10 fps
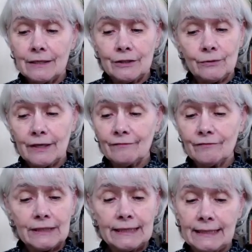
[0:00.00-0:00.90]
You never
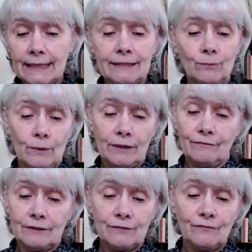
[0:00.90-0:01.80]
let any one of
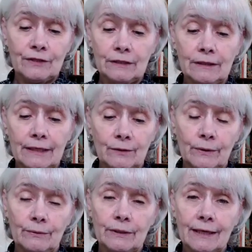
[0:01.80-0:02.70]
us feel like we
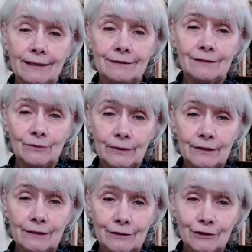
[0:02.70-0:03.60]
were not doing
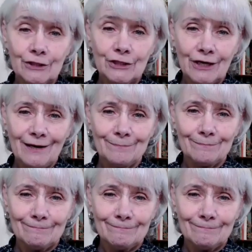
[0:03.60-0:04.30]
a good job.